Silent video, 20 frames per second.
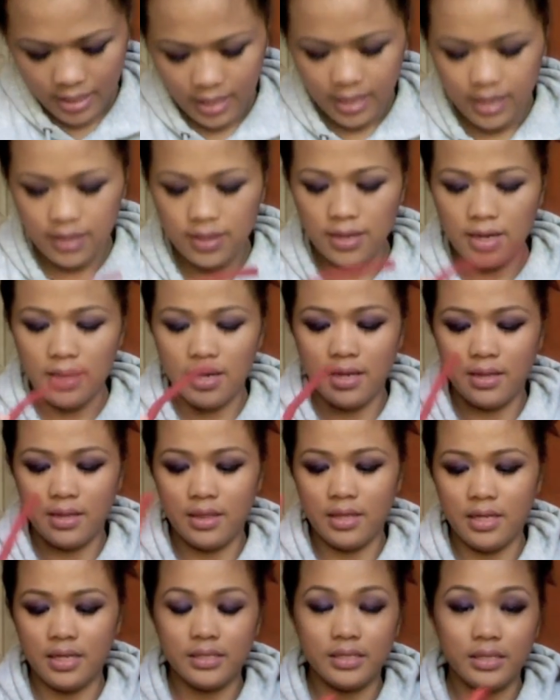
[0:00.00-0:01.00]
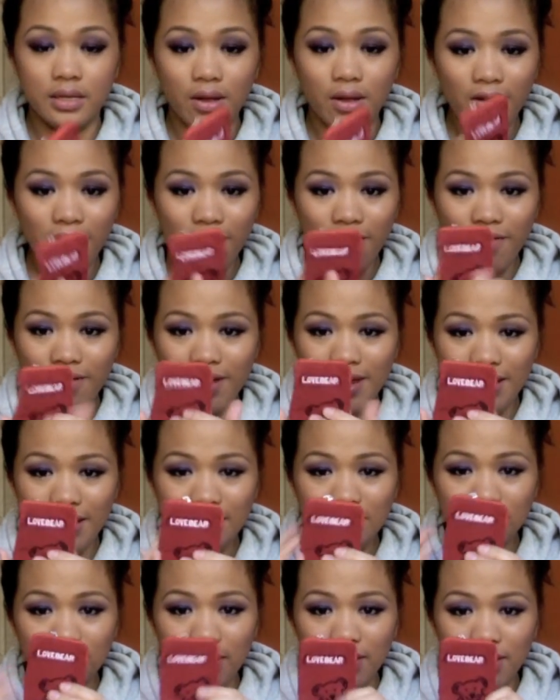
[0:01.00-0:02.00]
And then this
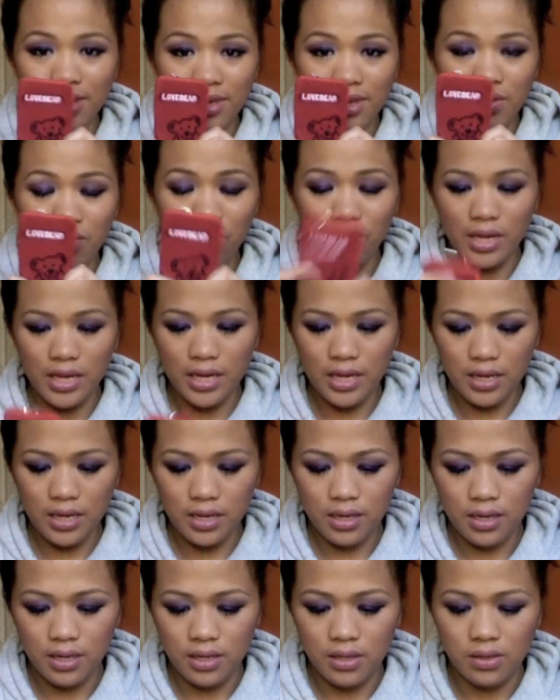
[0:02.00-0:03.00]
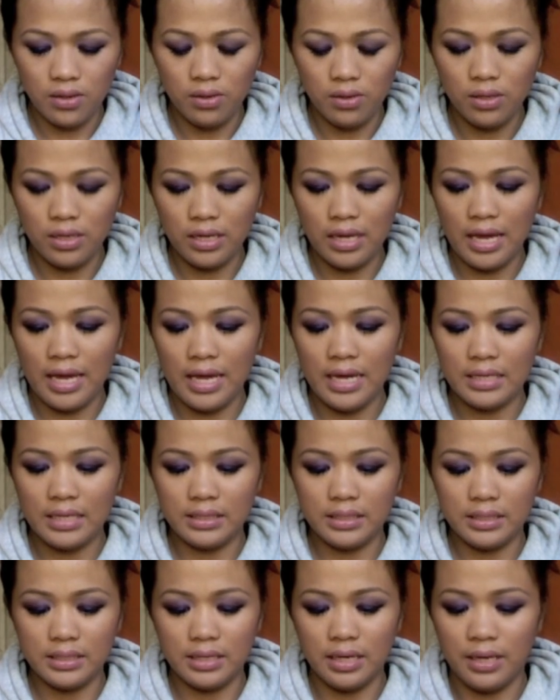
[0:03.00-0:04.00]
always, my cutie, little
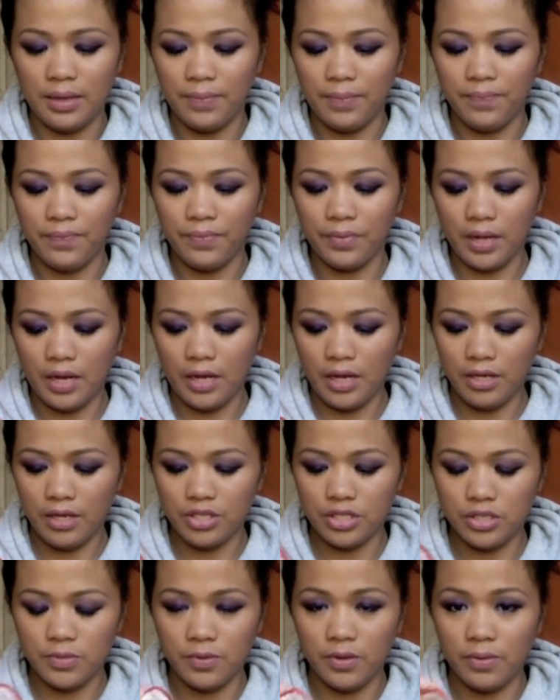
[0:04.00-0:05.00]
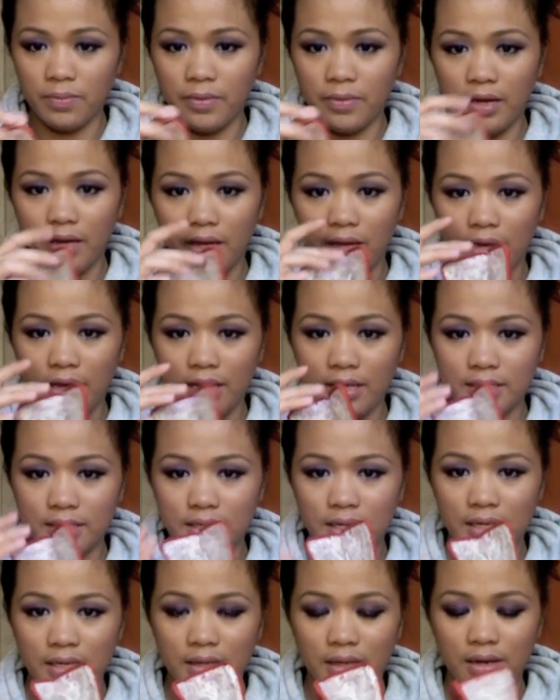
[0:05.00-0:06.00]
case. I just put my
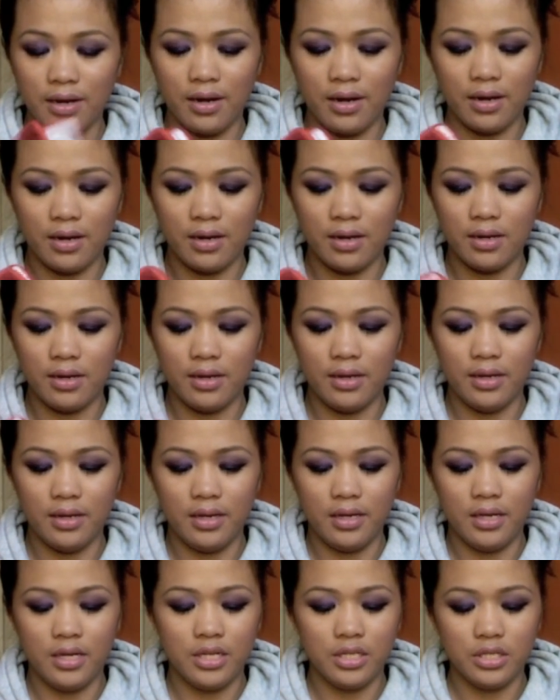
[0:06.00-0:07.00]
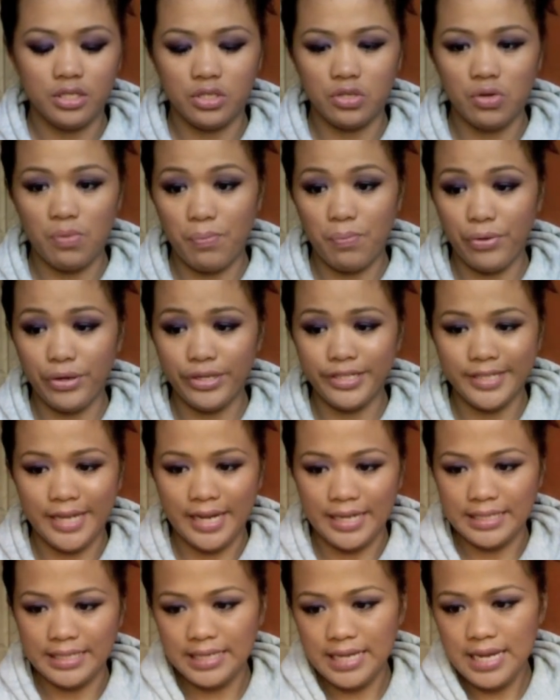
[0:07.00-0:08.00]
headset in there to
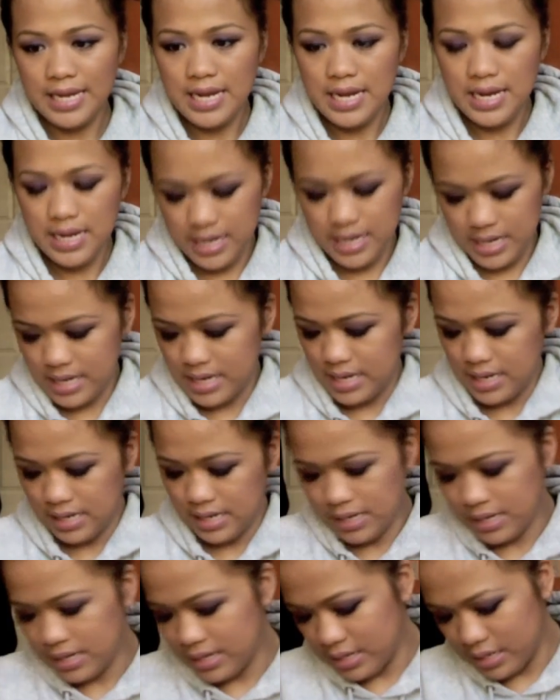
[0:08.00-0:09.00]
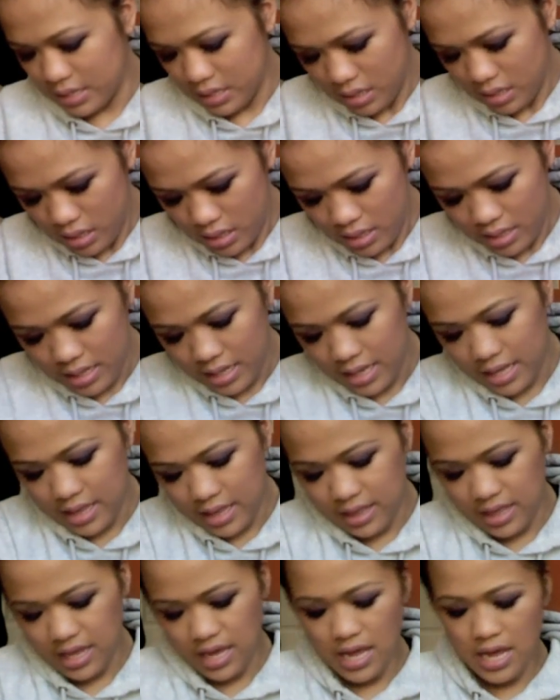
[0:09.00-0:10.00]
protect it.
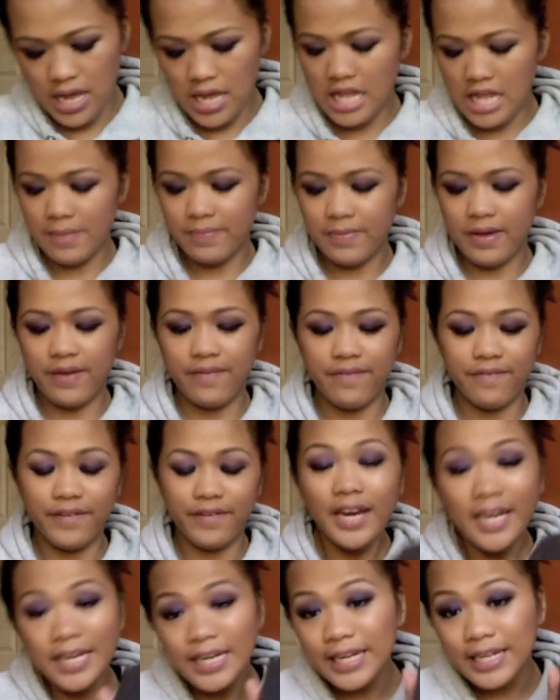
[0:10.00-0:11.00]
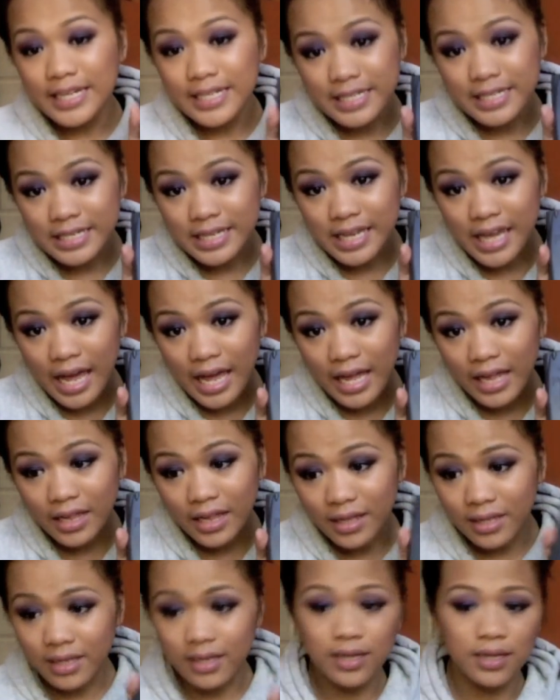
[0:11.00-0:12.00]
And then my finance calc